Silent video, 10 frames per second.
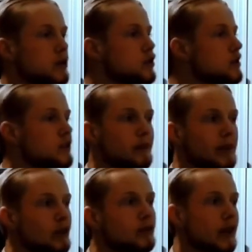we should still be
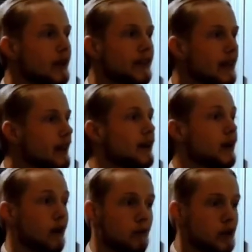using the
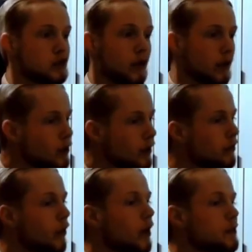original
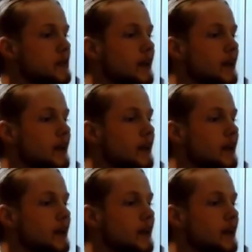uniforms,